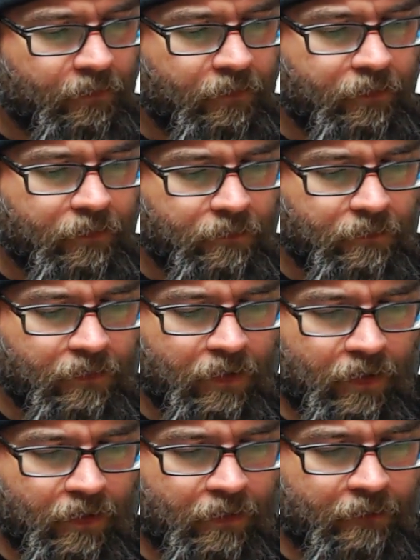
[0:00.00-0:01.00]
little,
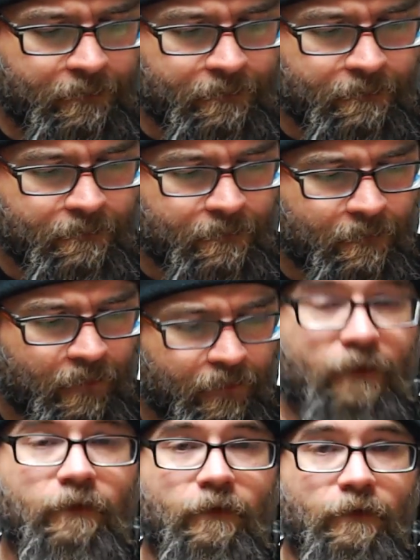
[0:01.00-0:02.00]
uh,
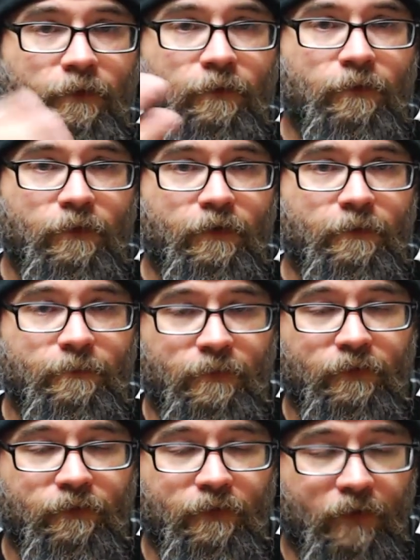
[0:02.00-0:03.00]
like the Little Critter
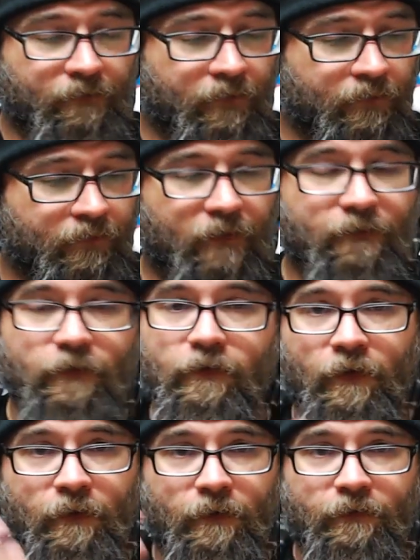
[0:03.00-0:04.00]
books that I've discovered,
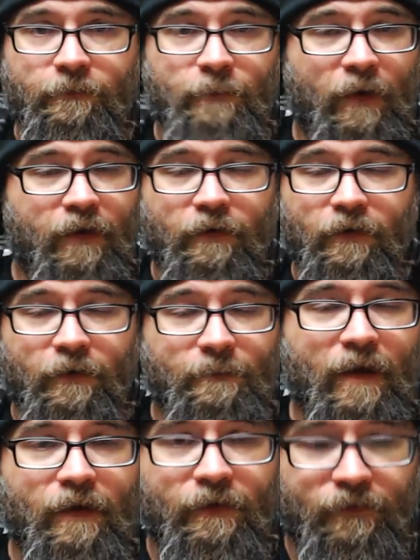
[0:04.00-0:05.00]
you know, a spider and a
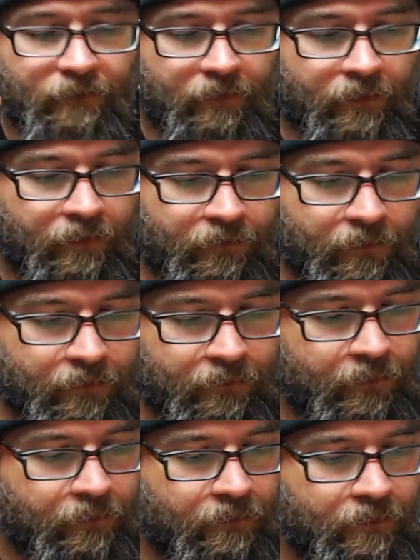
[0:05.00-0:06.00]
mouse, you know, so
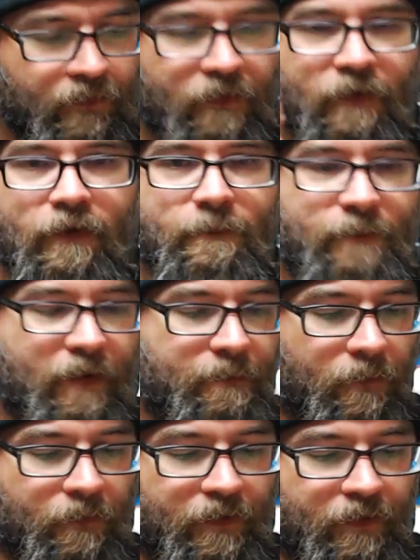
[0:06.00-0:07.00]
there's little
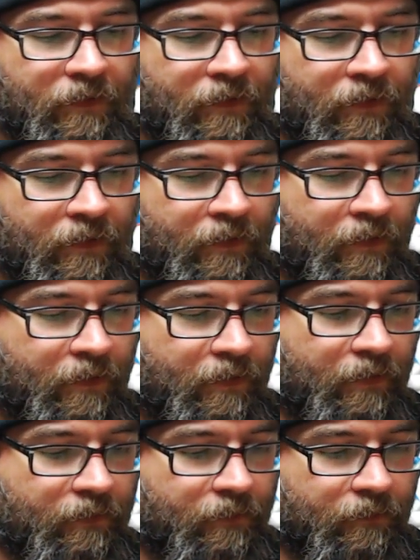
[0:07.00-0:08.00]
people he
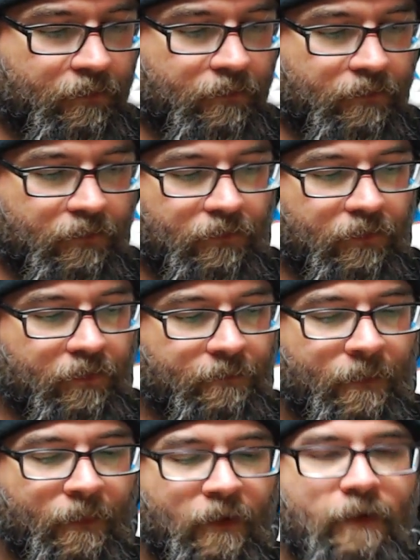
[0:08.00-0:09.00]
introduces in
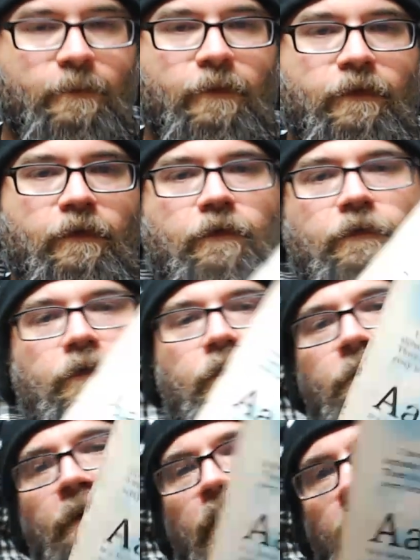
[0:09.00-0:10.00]
them. But this is
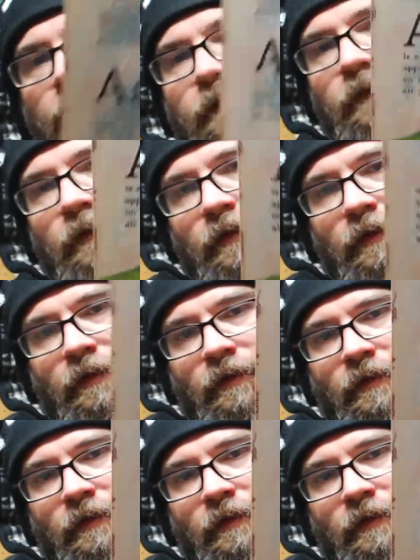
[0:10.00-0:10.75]
Little Monster.